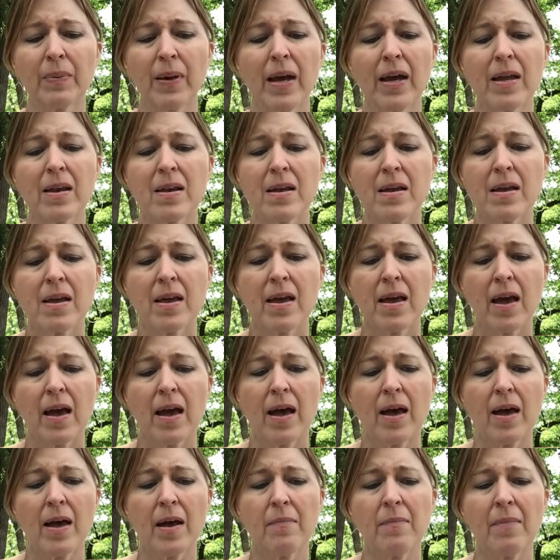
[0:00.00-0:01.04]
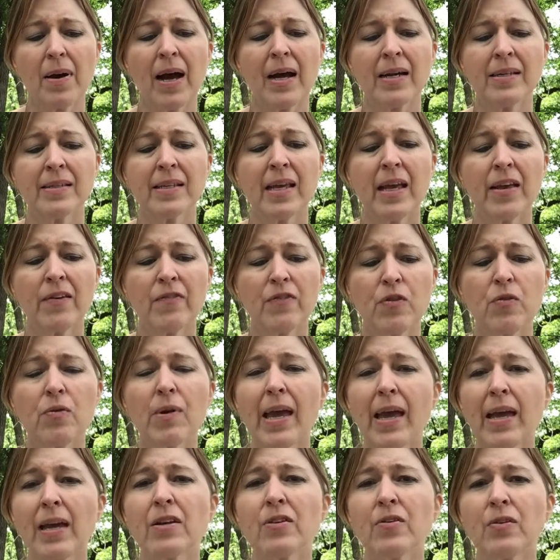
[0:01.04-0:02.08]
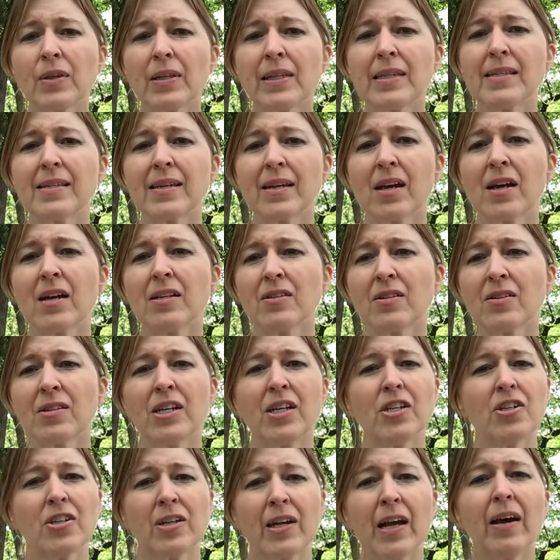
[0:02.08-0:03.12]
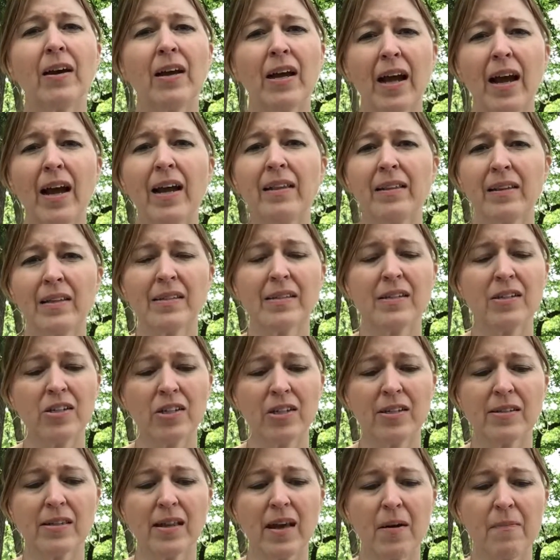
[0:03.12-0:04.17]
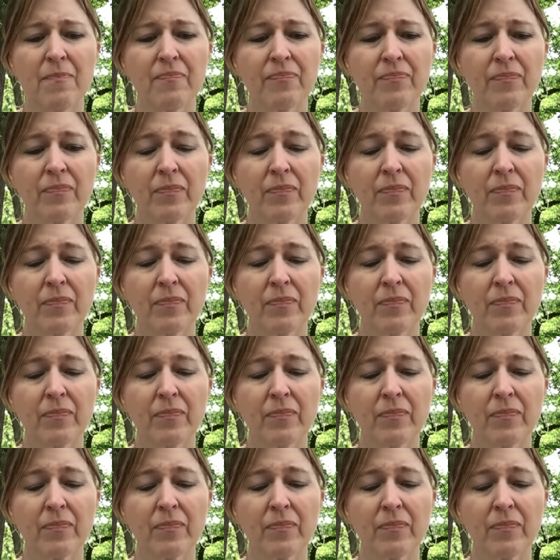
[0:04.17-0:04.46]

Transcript: But I say if you can do at least a consultation, I highly suggest that.